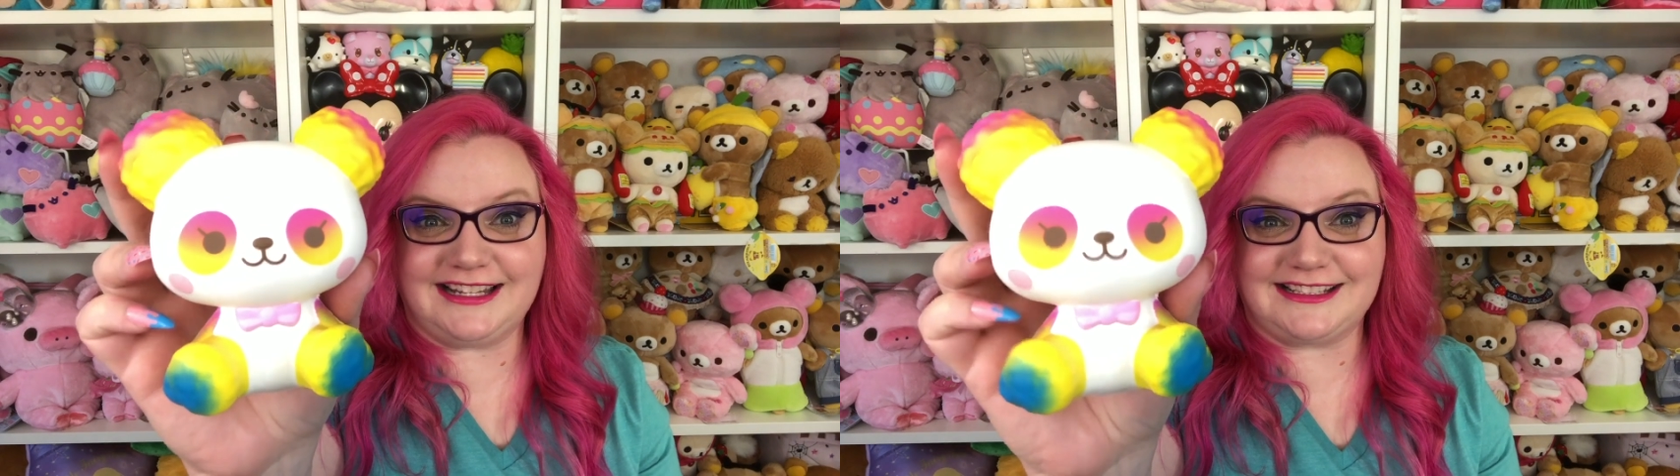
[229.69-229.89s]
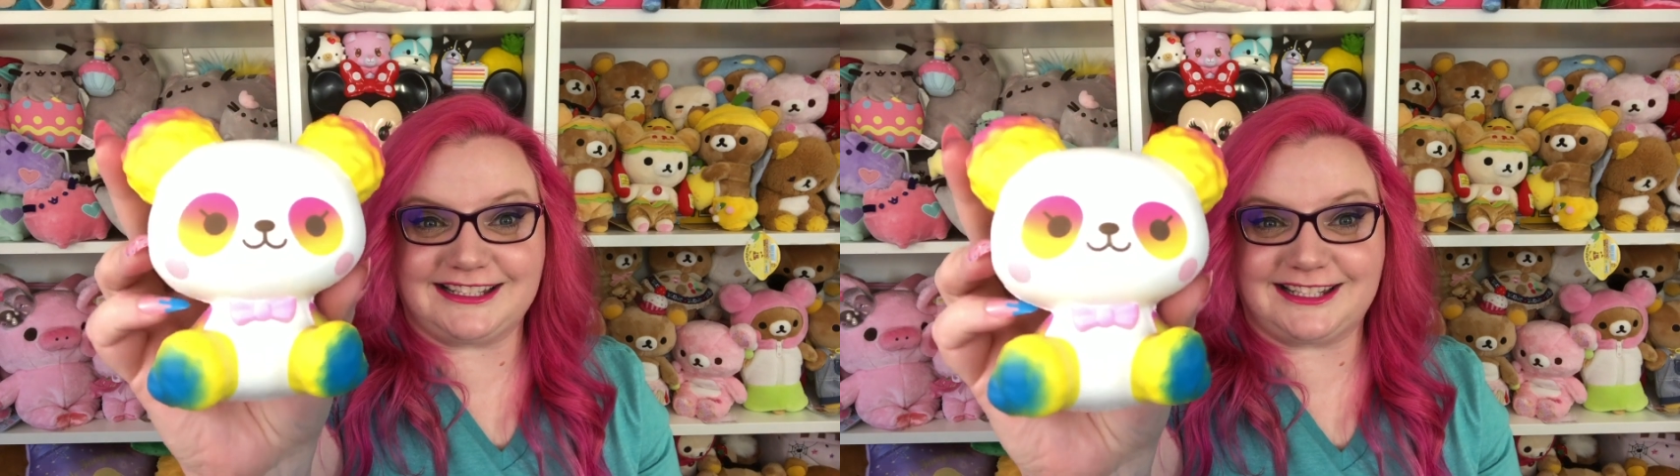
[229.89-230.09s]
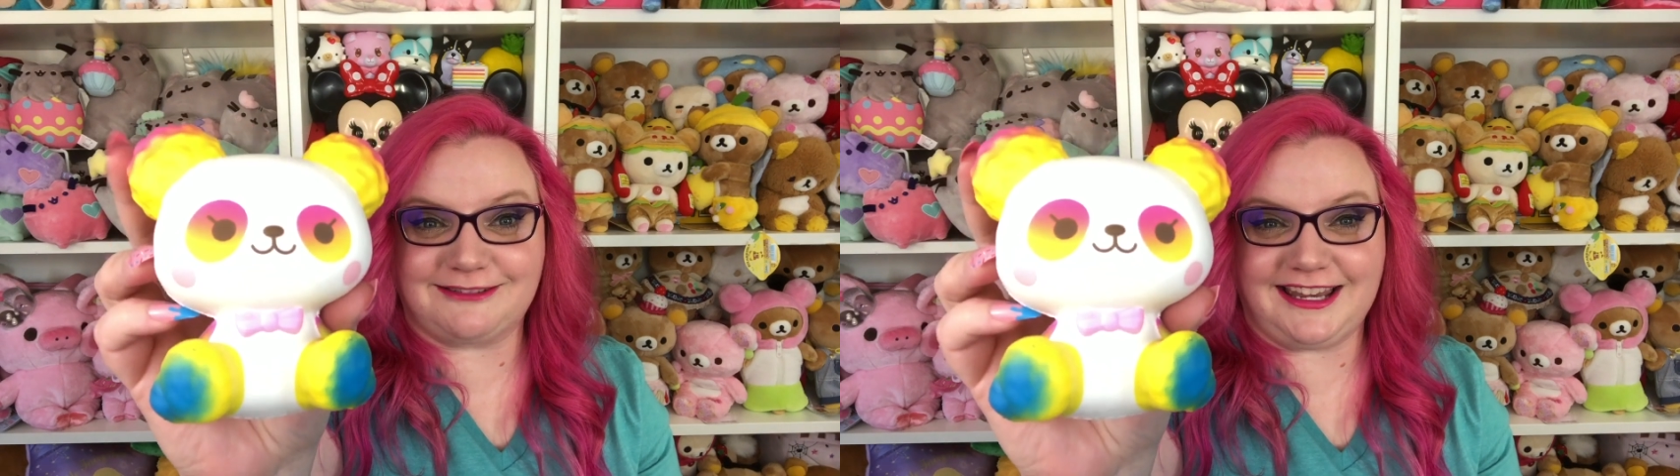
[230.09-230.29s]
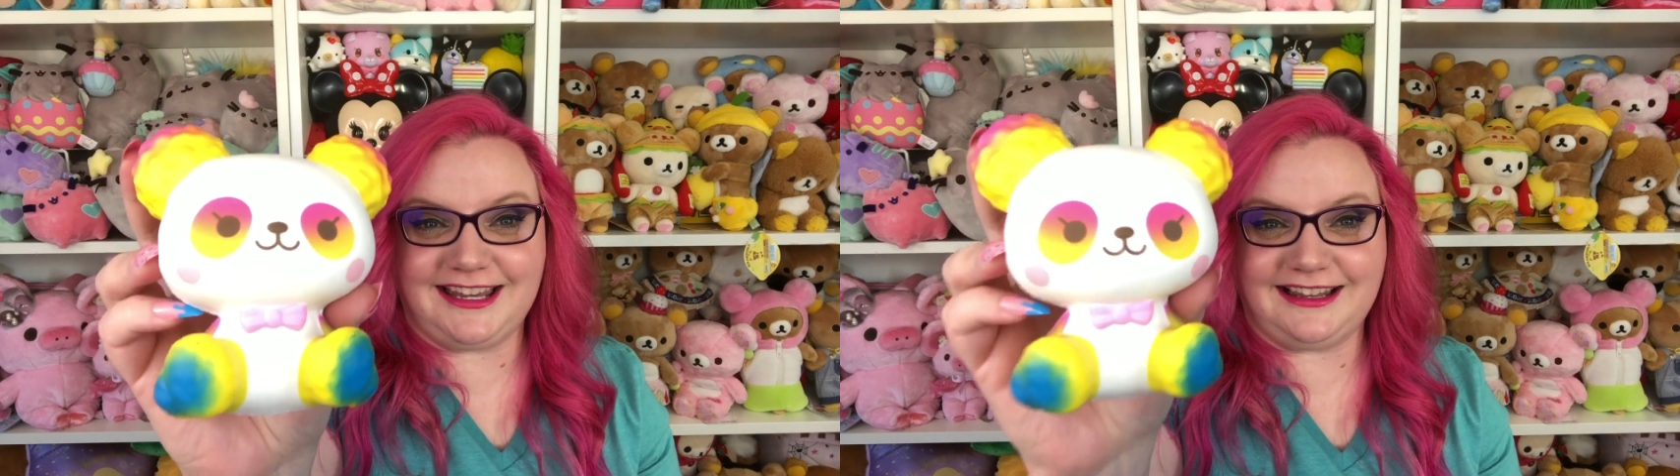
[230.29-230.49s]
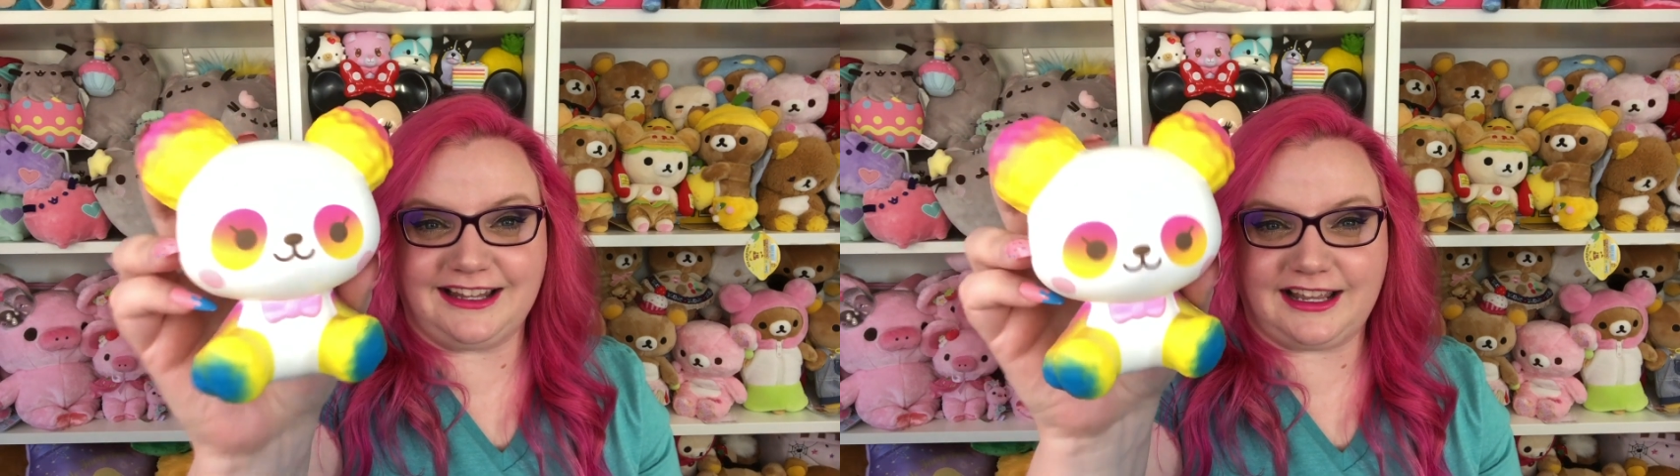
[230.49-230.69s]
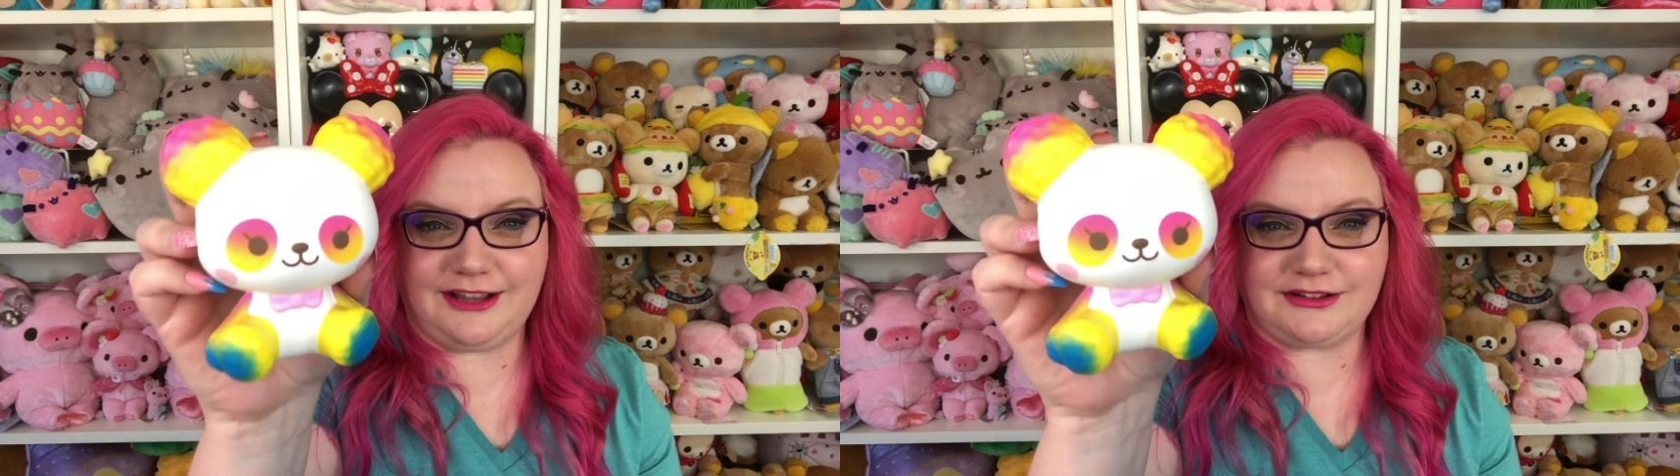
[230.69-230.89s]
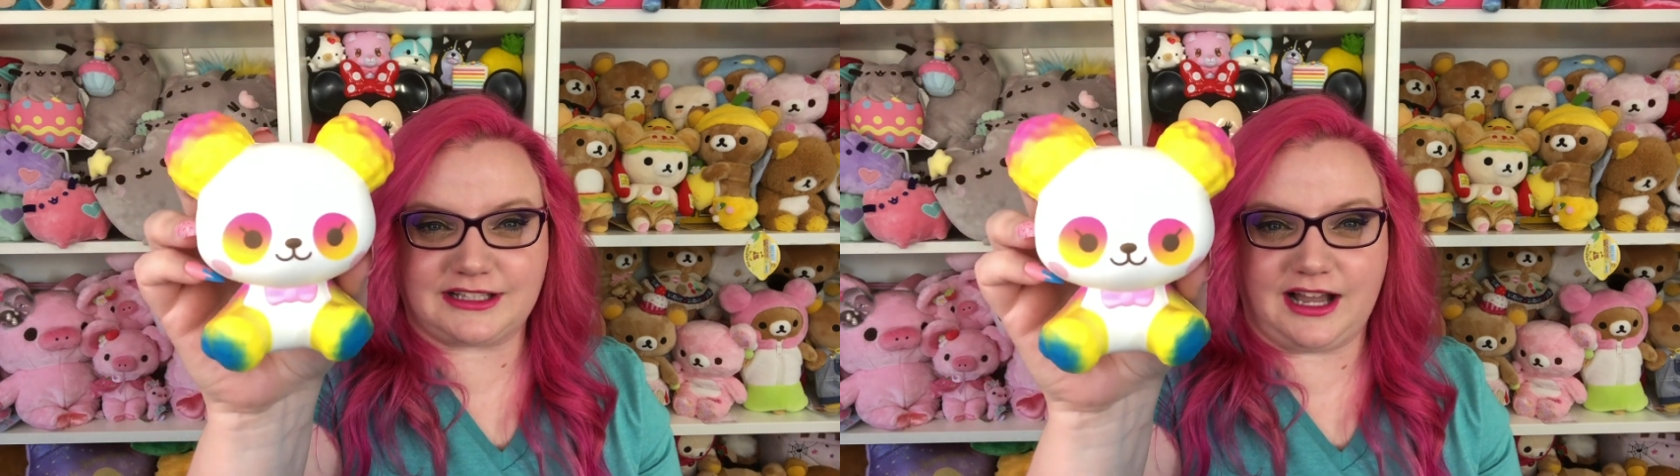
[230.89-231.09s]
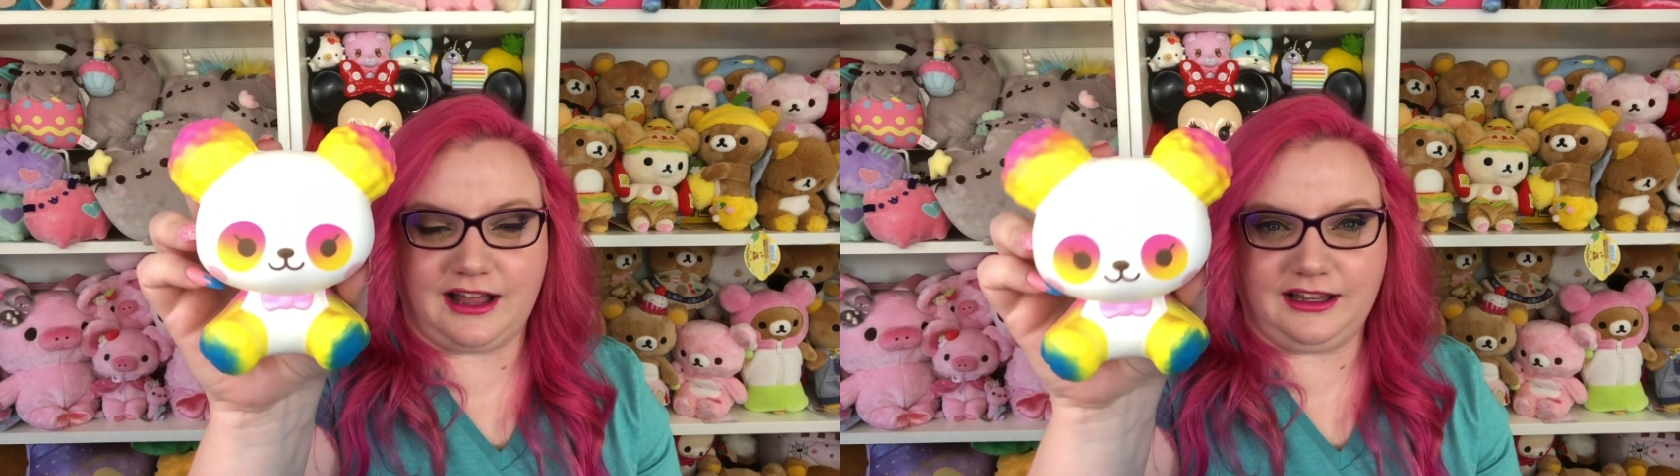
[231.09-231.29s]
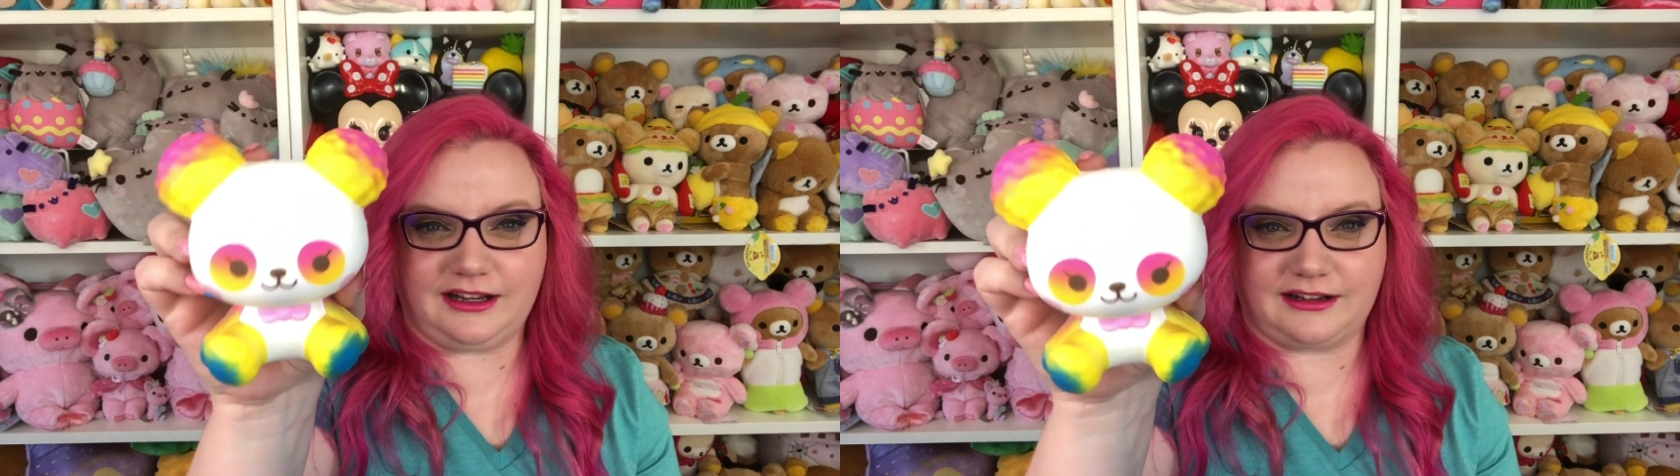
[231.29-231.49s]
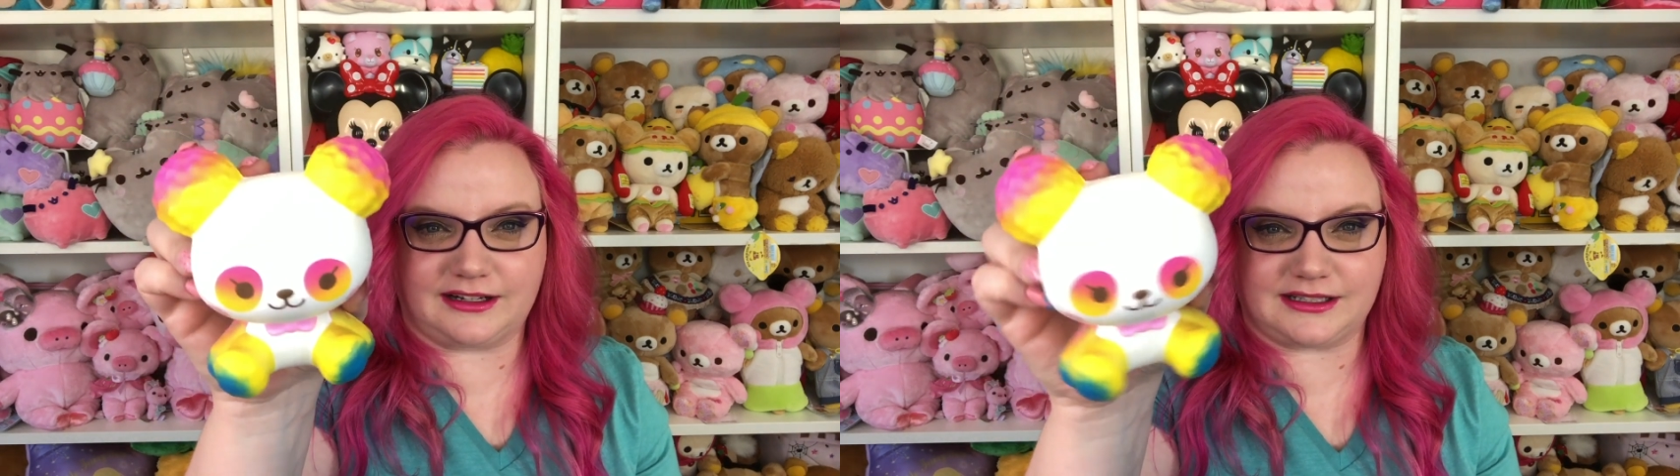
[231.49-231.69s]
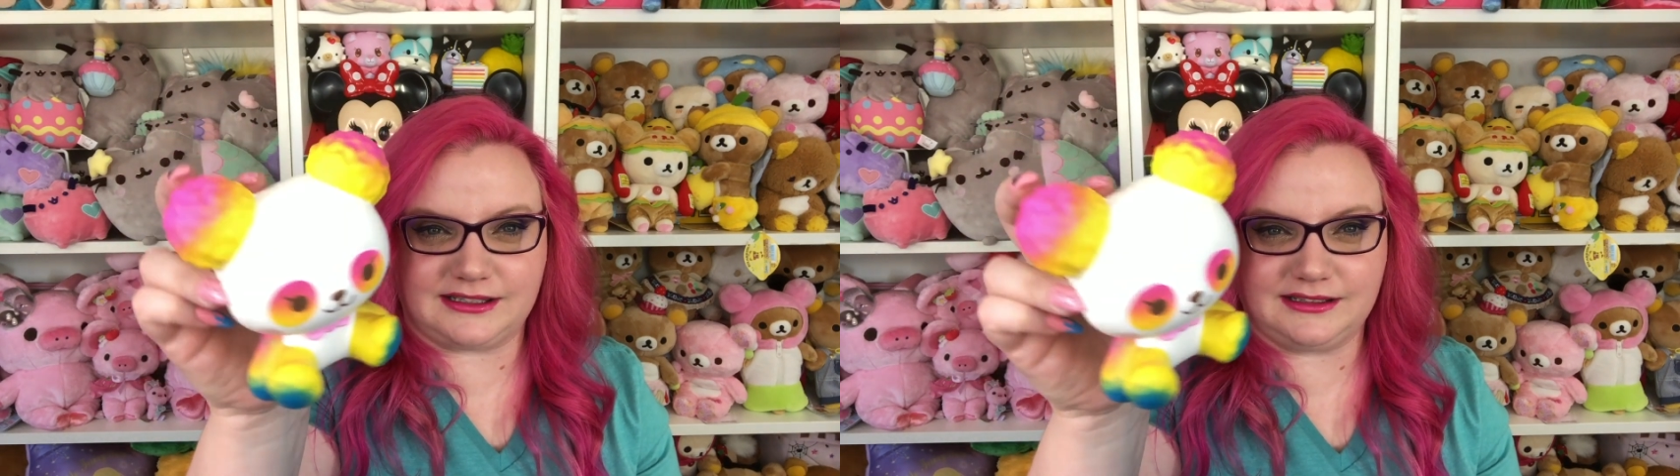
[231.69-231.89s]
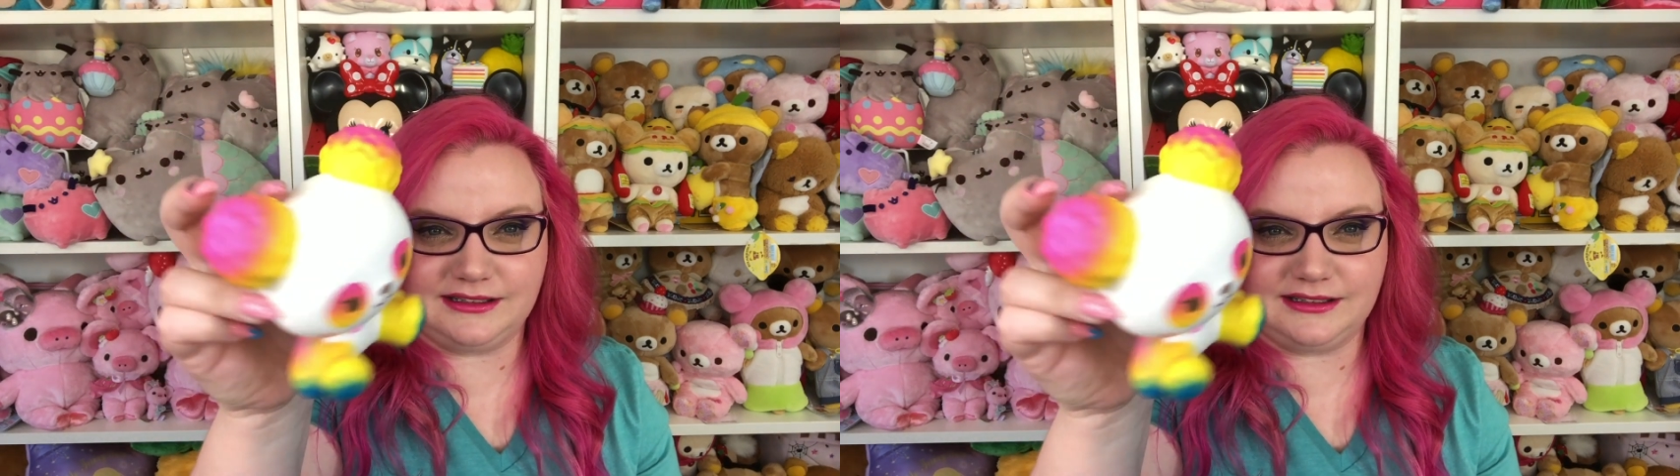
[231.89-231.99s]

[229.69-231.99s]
and sweet. Look at those colors.